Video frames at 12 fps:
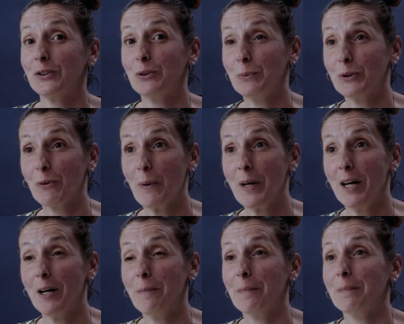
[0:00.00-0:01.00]
she was throwing
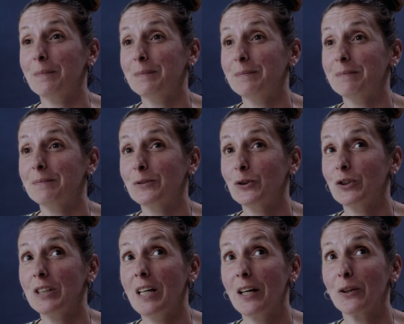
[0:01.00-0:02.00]
up.
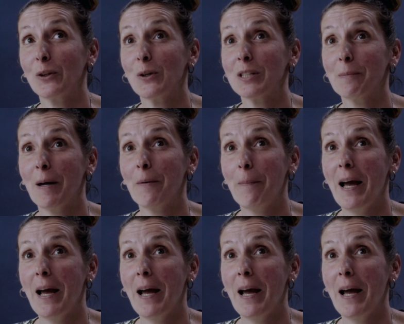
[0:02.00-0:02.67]
She had lost about a